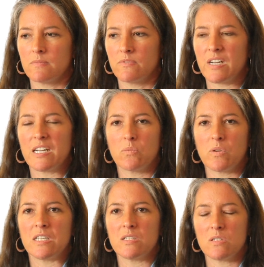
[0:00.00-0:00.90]
find
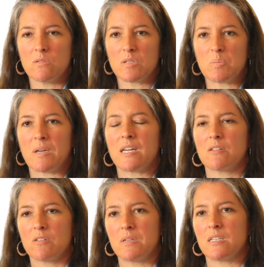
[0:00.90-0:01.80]
ways to expand
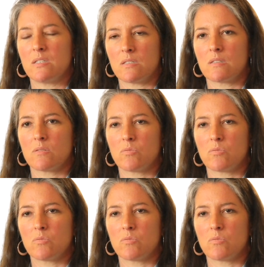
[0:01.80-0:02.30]
our base